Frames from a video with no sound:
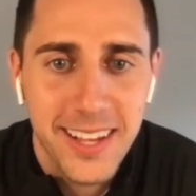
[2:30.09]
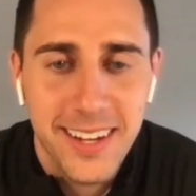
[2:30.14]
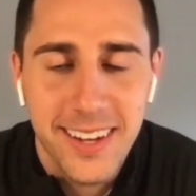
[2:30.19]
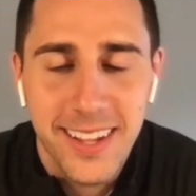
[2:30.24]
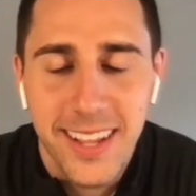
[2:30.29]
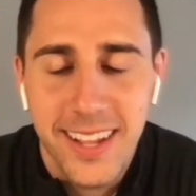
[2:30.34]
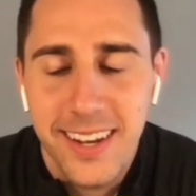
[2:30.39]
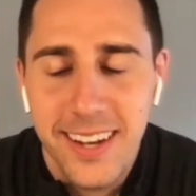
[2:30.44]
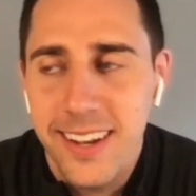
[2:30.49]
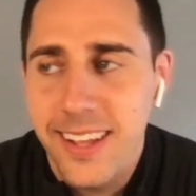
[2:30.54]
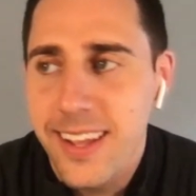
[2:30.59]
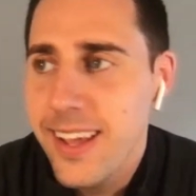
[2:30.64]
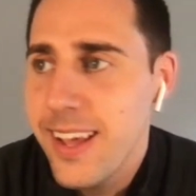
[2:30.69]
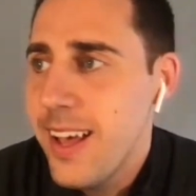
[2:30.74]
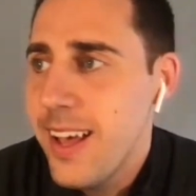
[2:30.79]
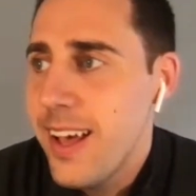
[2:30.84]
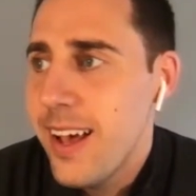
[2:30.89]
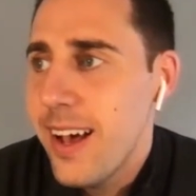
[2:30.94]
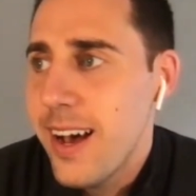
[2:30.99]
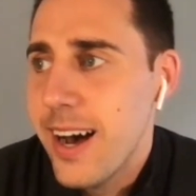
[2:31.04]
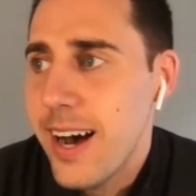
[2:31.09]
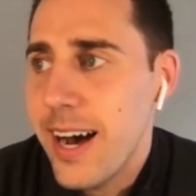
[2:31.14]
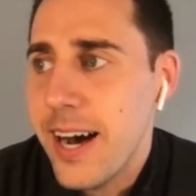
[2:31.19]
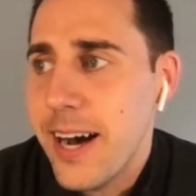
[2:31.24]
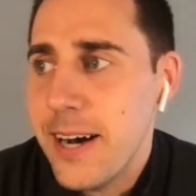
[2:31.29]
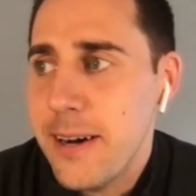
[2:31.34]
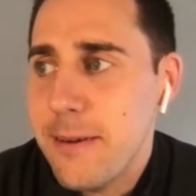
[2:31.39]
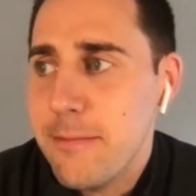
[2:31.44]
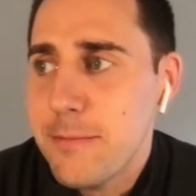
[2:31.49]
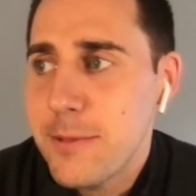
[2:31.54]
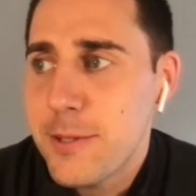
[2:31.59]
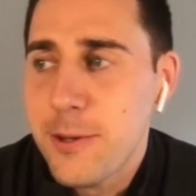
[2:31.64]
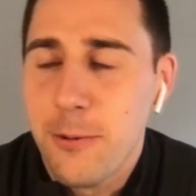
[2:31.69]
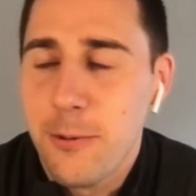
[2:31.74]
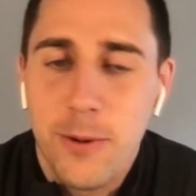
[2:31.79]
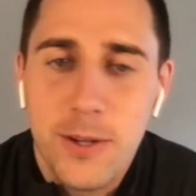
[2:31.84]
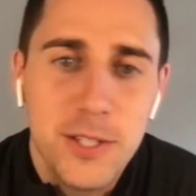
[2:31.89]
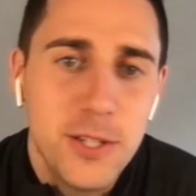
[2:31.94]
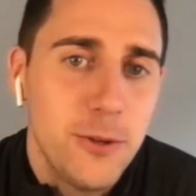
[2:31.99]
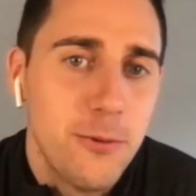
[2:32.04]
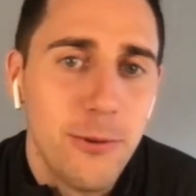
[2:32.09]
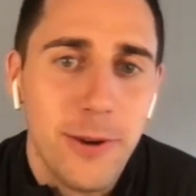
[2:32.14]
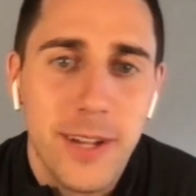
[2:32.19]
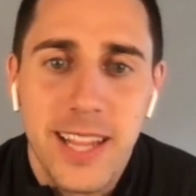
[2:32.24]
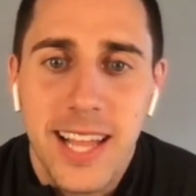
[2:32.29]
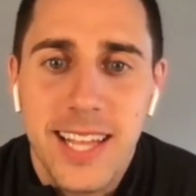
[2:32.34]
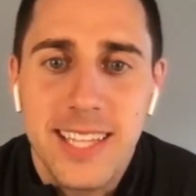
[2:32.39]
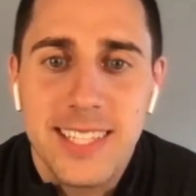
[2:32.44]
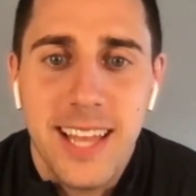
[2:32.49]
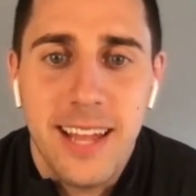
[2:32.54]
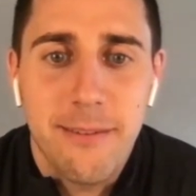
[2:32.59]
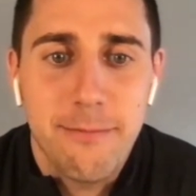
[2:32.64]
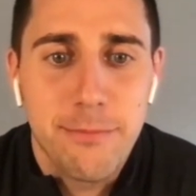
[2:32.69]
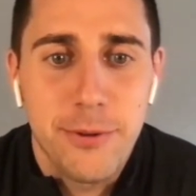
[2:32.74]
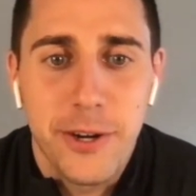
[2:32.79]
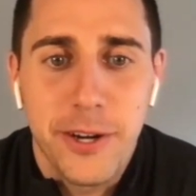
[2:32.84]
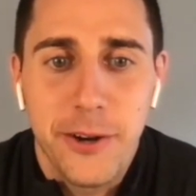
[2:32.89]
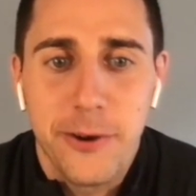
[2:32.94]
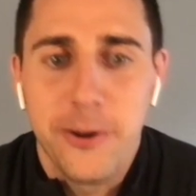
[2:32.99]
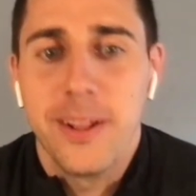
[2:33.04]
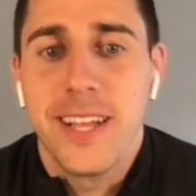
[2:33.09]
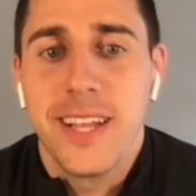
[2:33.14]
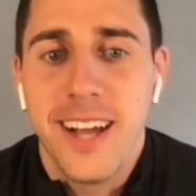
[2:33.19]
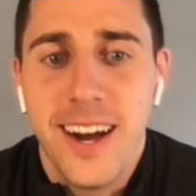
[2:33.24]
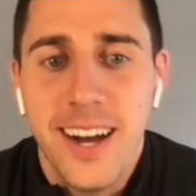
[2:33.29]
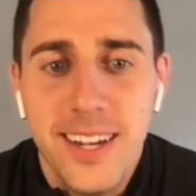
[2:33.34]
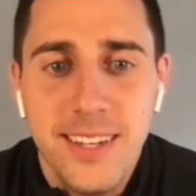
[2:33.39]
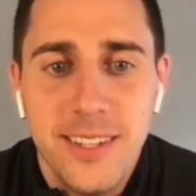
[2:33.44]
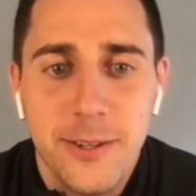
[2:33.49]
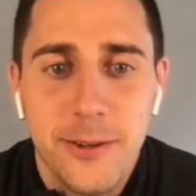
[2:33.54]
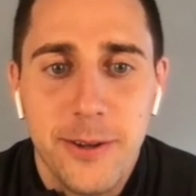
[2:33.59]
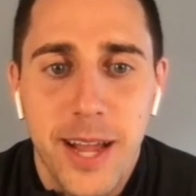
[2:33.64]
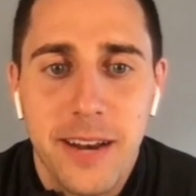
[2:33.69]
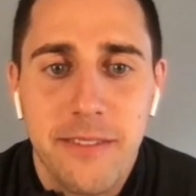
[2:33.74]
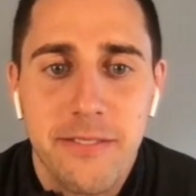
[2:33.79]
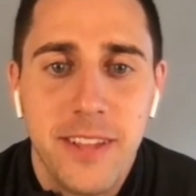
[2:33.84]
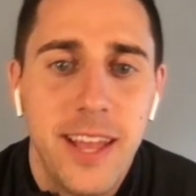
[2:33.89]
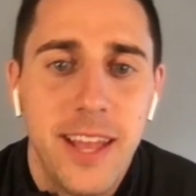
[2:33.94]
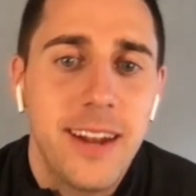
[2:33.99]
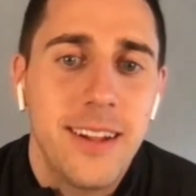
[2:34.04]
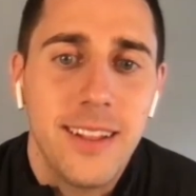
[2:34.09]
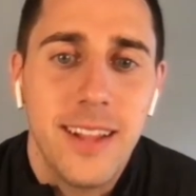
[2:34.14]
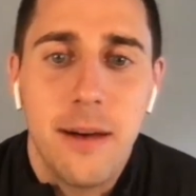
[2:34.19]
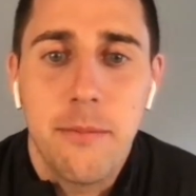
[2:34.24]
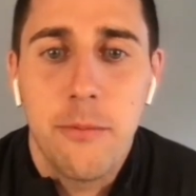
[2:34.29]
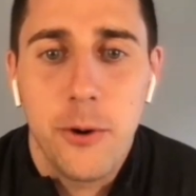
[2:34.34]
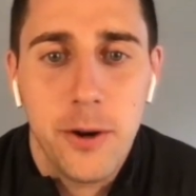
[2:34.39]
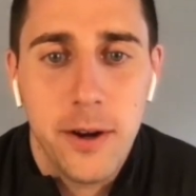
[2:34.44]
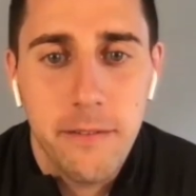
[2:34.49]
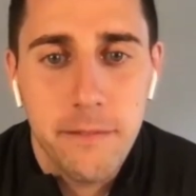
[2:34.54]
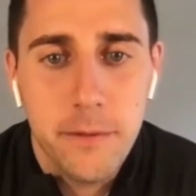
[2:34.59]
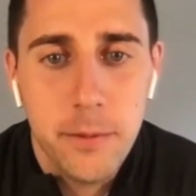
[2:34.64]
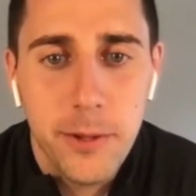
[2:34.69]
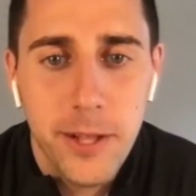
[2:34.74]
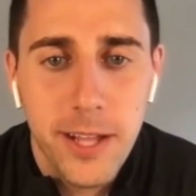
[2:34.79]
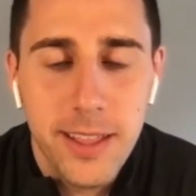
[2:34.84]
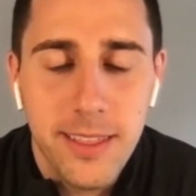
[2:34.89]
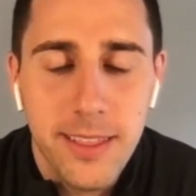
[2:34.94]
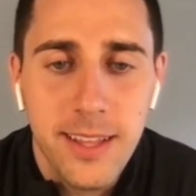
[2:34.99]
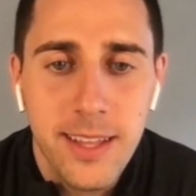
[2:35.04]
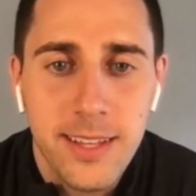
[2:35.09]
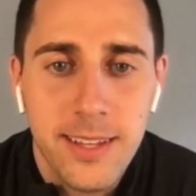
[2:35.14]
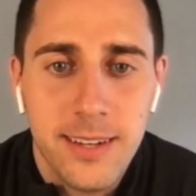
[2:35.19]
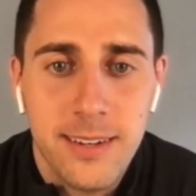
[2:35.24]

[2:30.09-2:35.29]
And and uh, so once you realize that pretty early on, you kind of get a lot more comfortable, I think.